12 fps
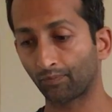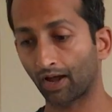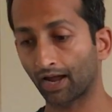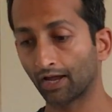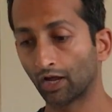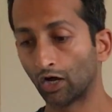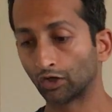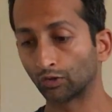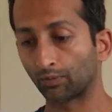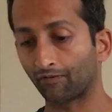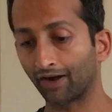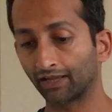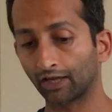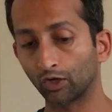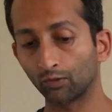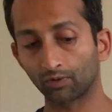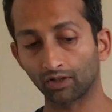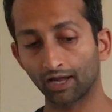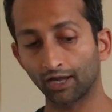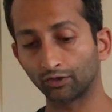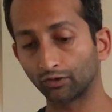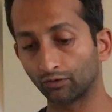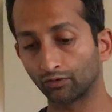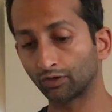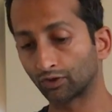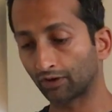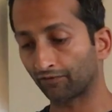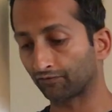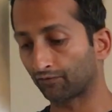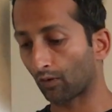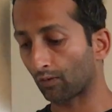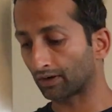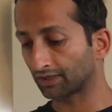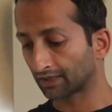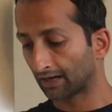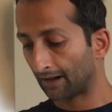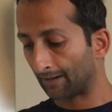right? So preventing the humeral head to drift forwards.